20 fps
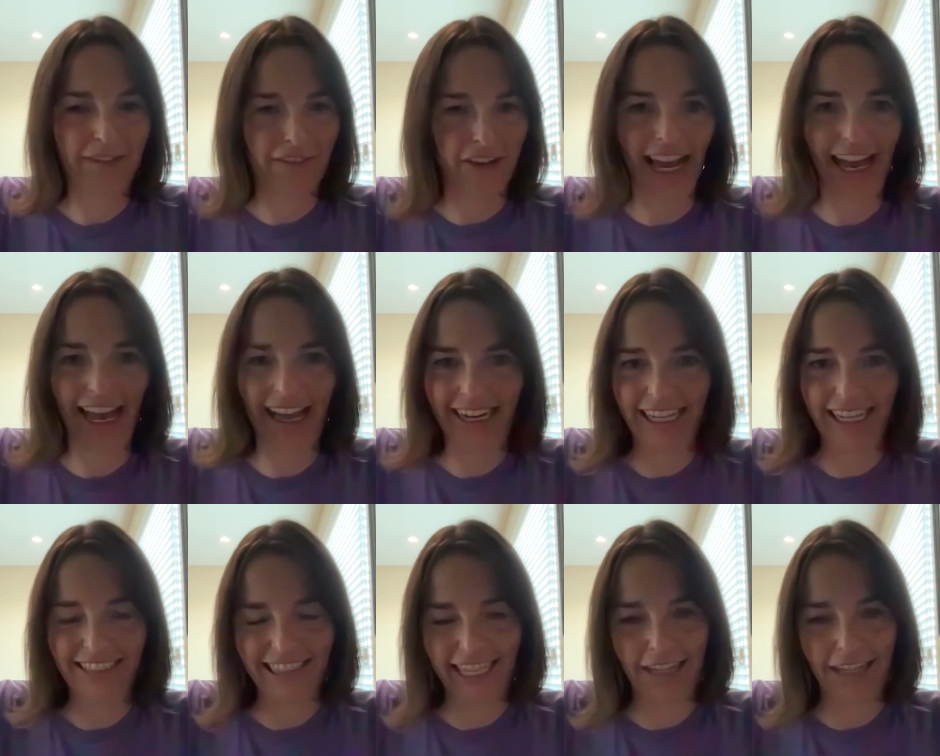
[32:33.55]
ever
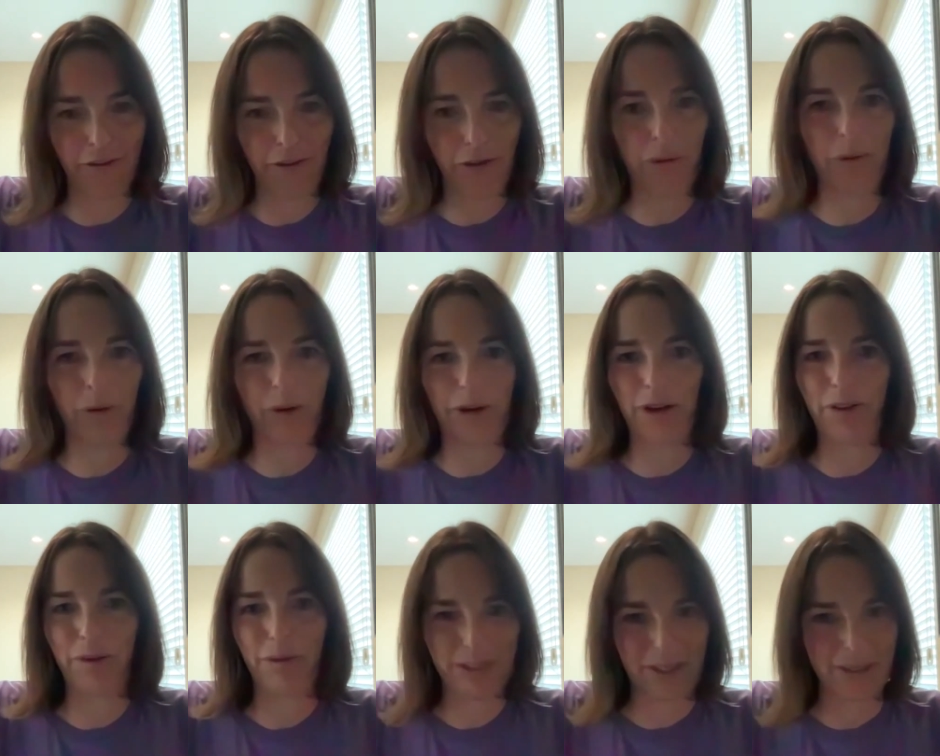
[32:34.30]
had outside of Fort
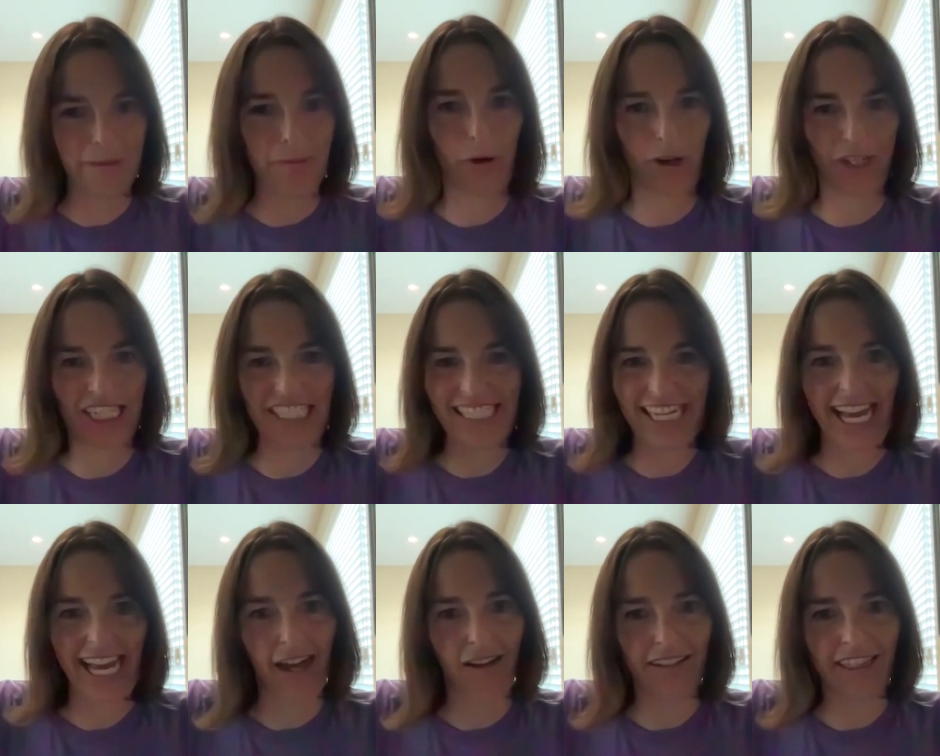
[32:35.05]
Worth was in
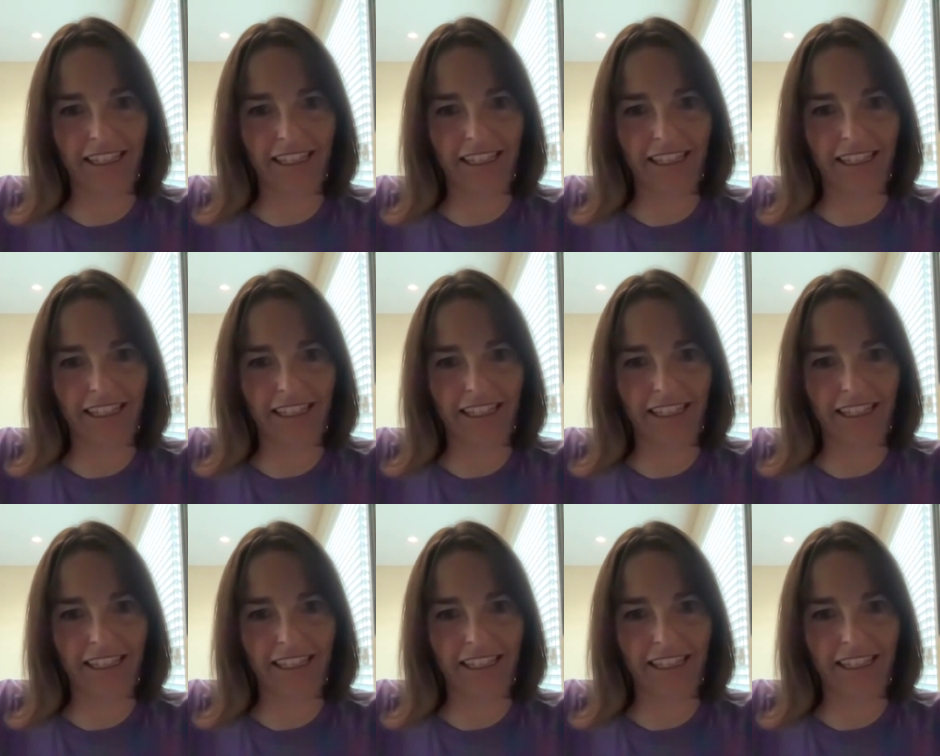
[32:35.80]
Morgantown,